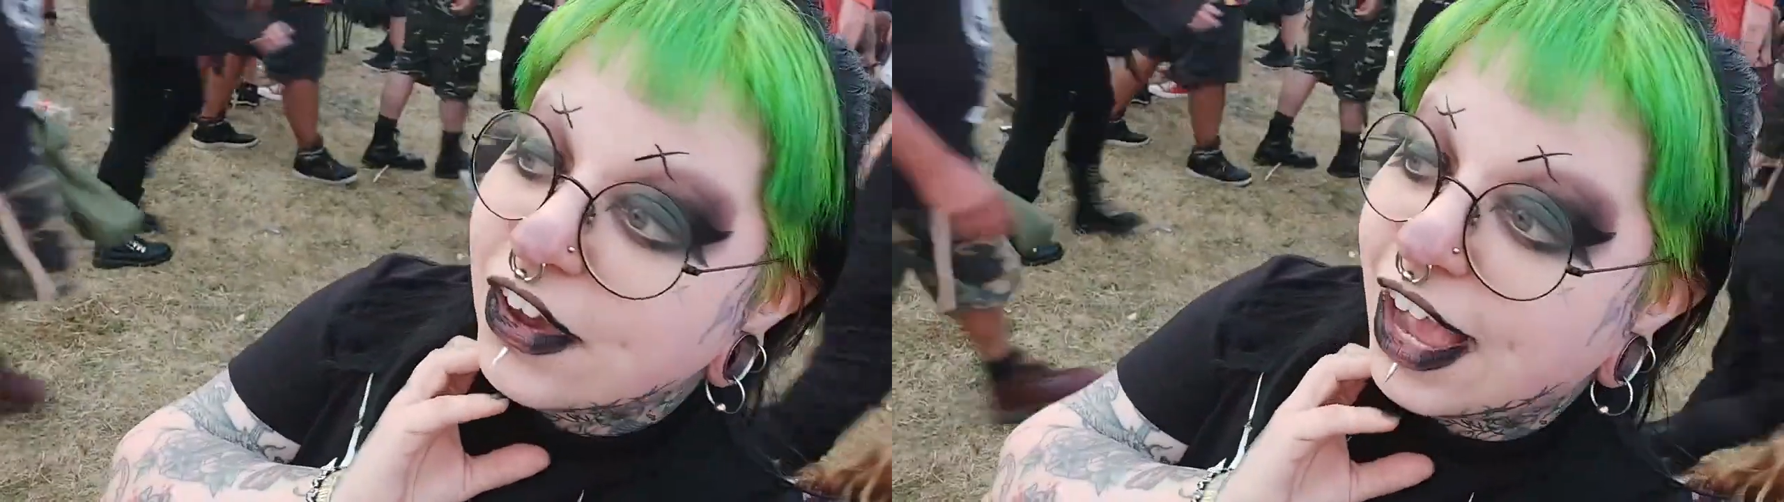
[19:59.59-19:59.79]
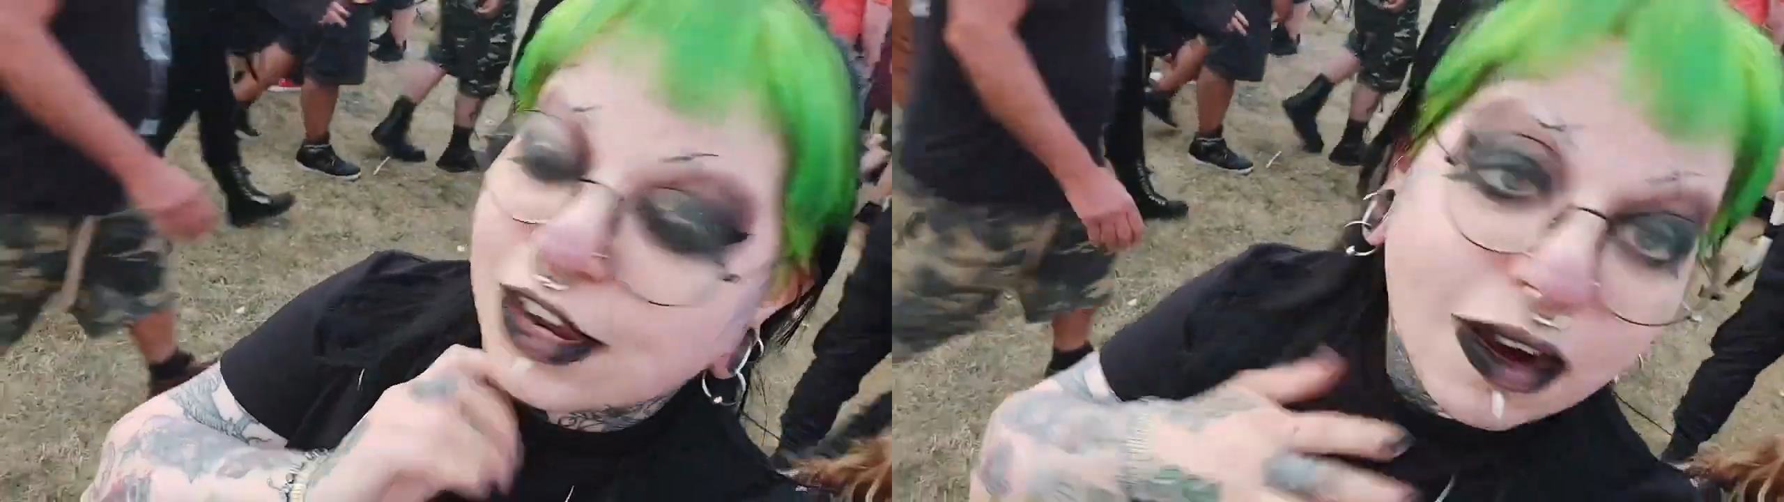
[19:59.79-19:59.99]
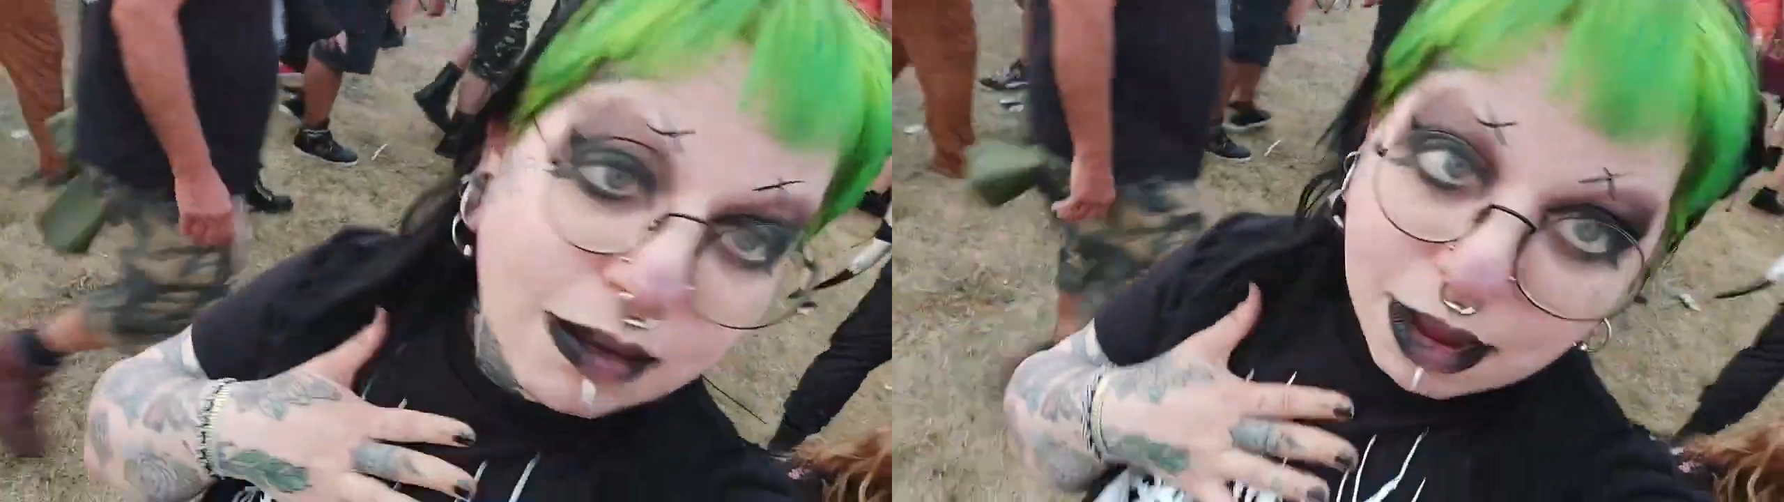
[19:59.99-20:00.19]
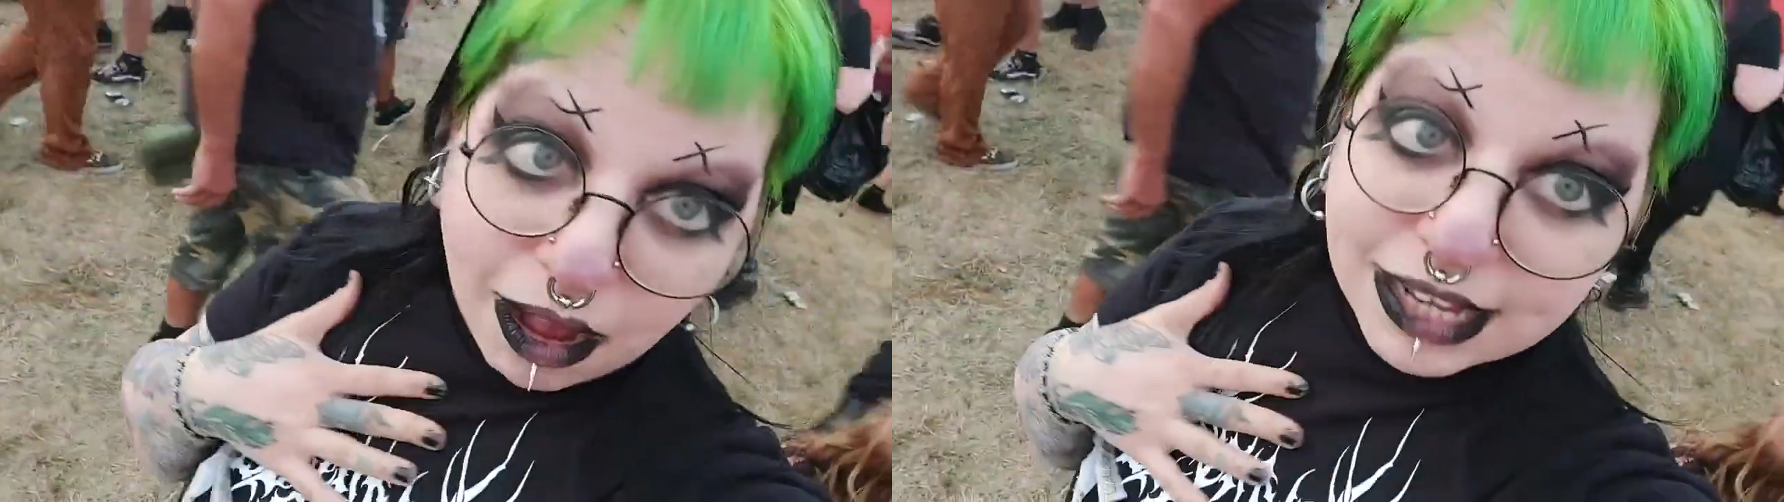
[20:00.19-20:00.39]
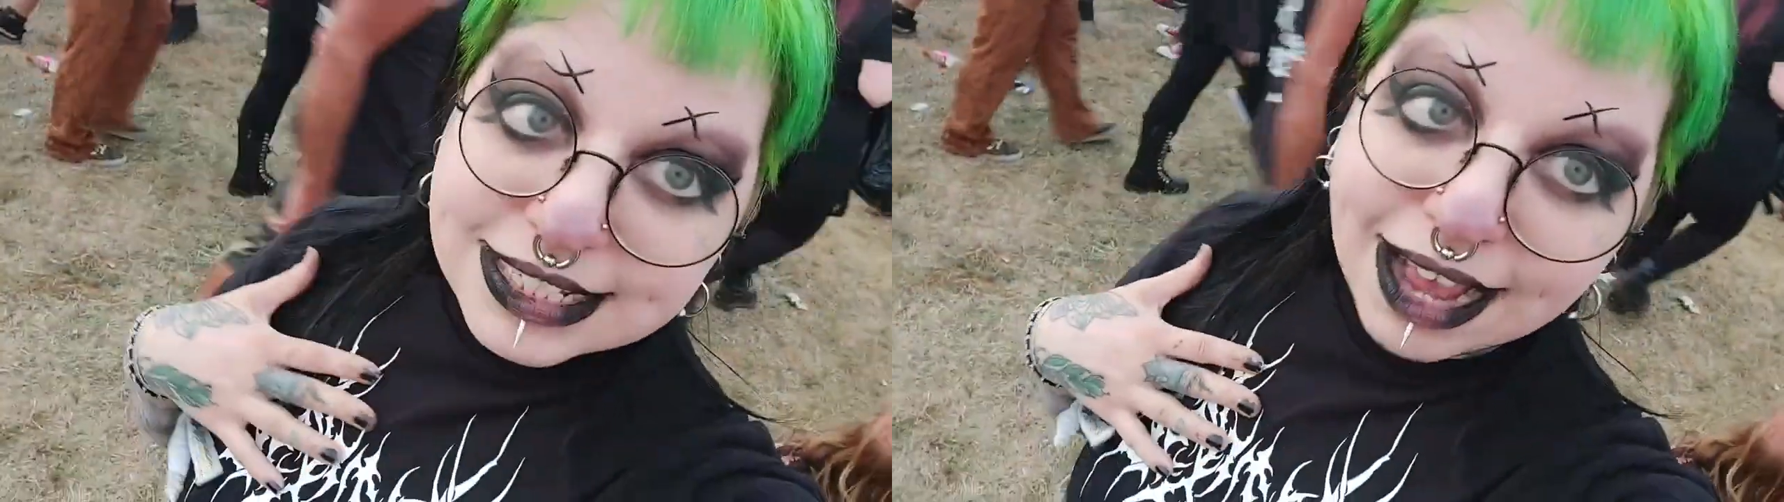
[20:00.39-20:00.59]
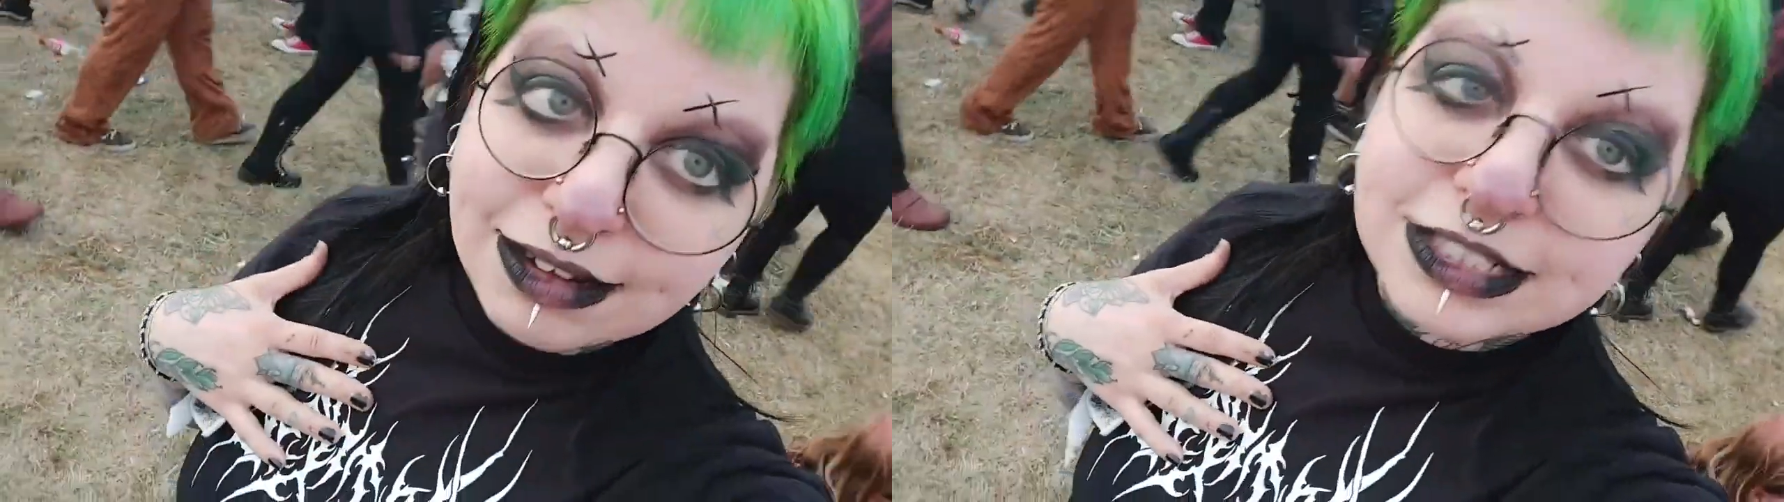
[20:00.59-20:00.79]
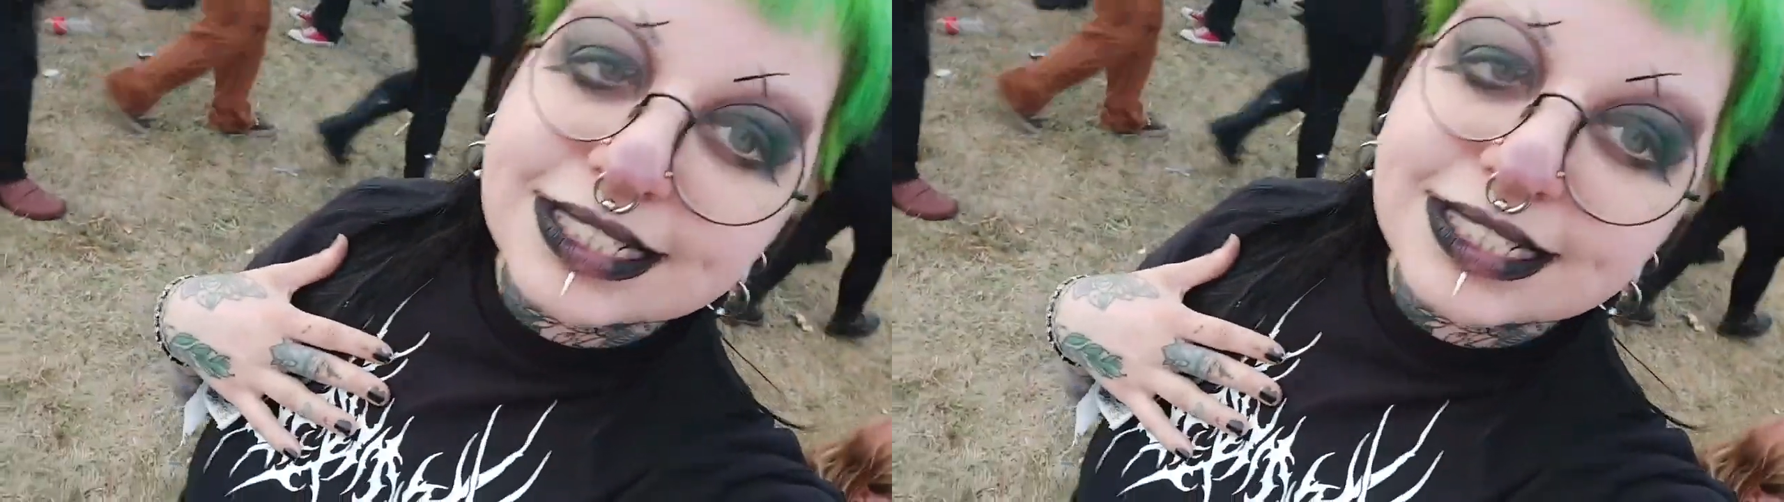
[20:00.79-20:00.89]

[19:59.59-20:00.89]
I cried my eyes out.